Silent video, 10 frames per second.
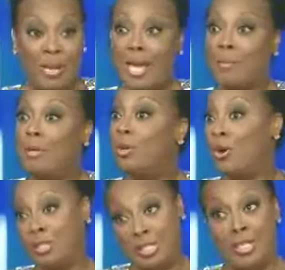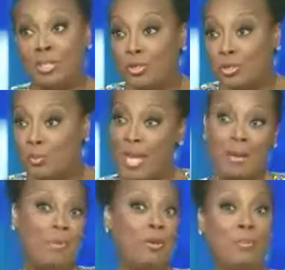Black men are teachers.
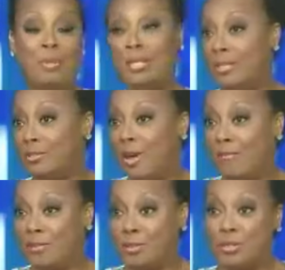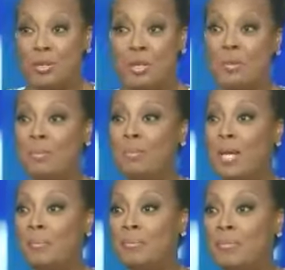Black men are police officers. Black men
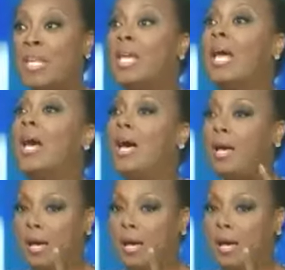are presidents of the